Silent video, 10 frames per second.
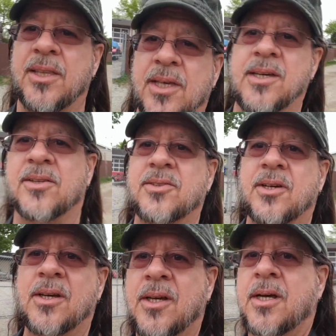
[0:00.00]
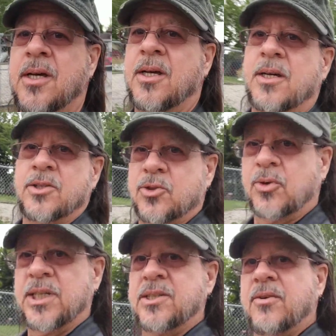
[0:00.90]
this
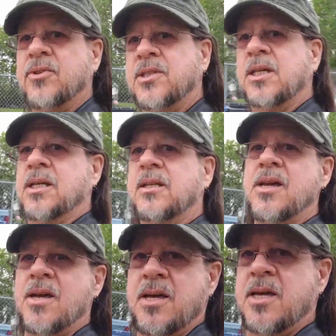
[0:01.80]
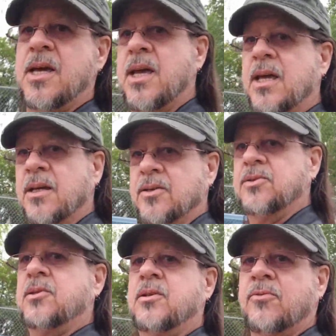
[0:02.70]
2017
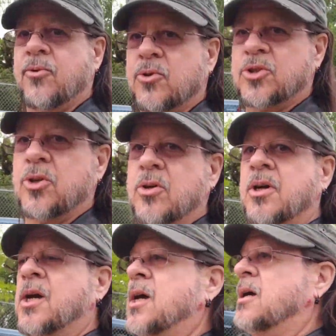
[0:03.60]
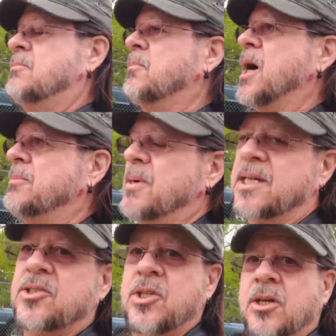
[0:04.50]
is for sure my
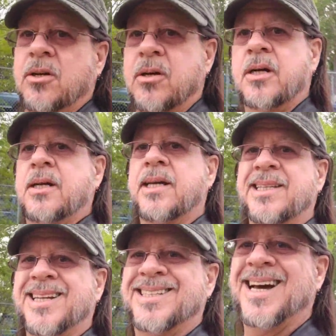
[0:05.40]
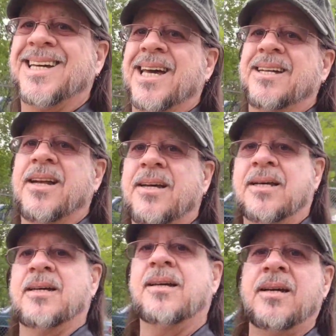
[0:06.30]
best year in a decade.
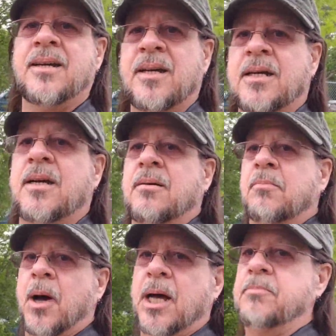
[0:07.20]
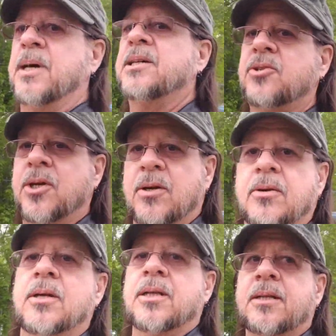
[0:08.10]
My best
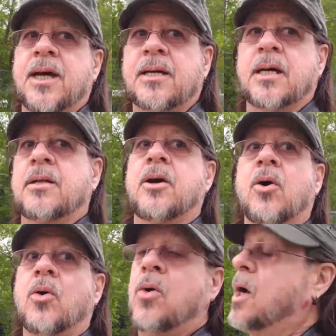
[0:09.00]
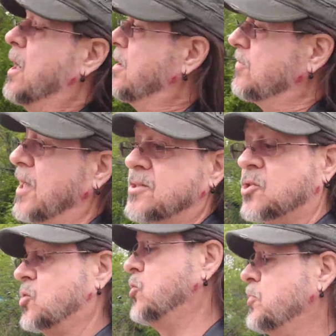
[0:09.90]
year in a decade. Oh, I've had
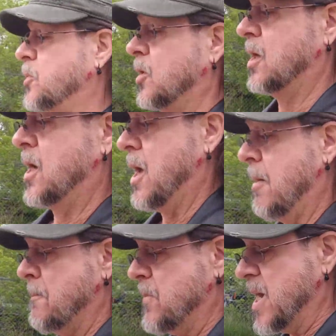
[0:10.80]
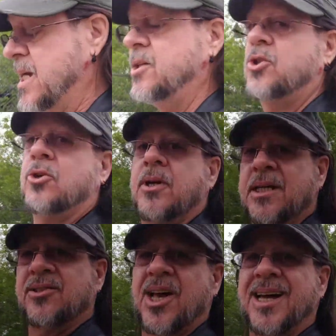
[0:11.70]
super major
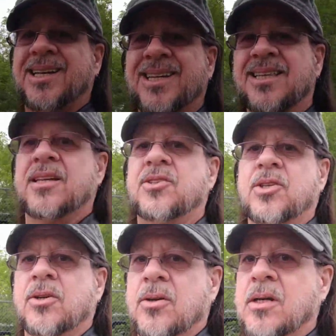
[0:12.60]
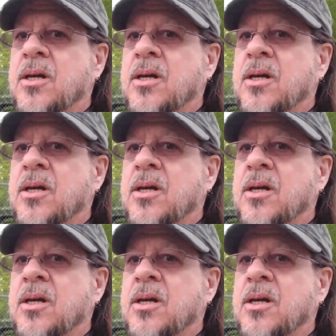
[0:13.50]
anxiety this year.